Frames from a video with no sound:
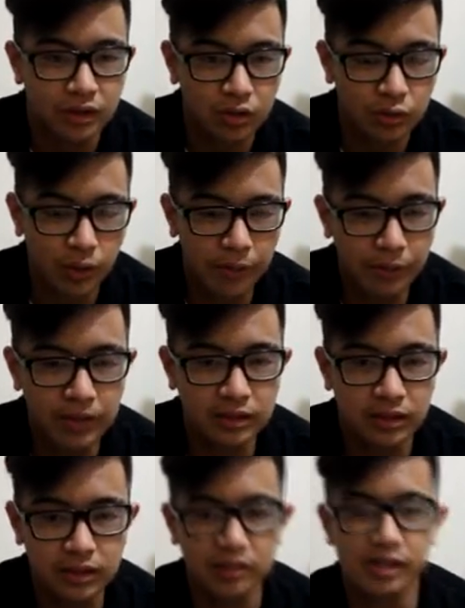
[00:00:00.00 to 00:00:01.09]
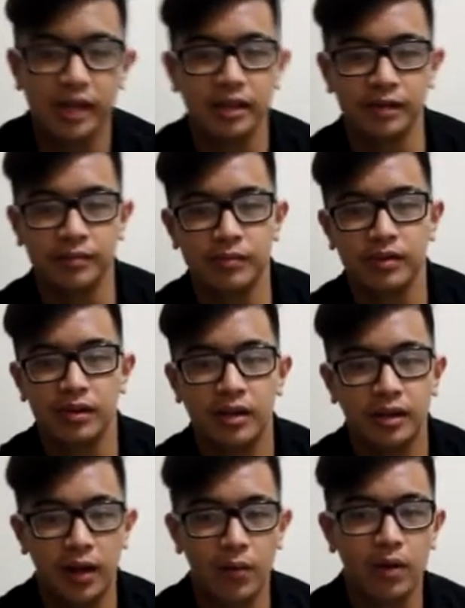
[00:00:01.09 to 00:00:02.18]
So 12 plus 6 is 18.
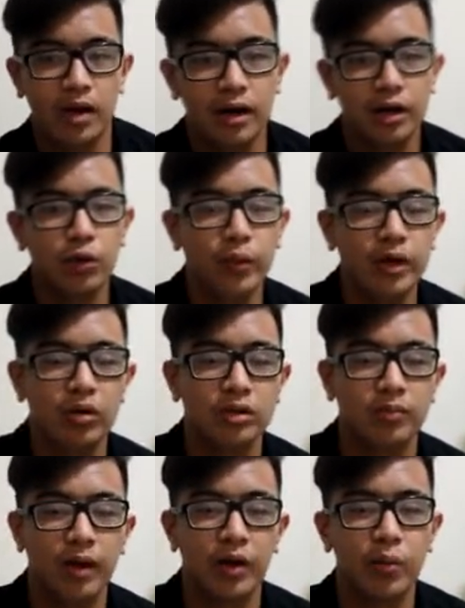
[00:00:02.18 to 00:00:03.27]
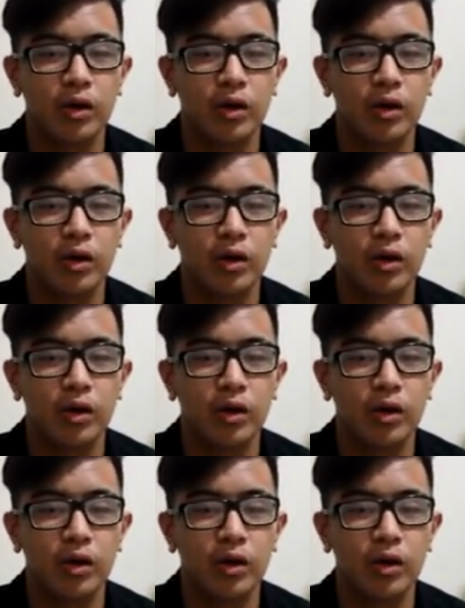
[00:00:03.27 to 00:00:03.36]
Now, another week goes by,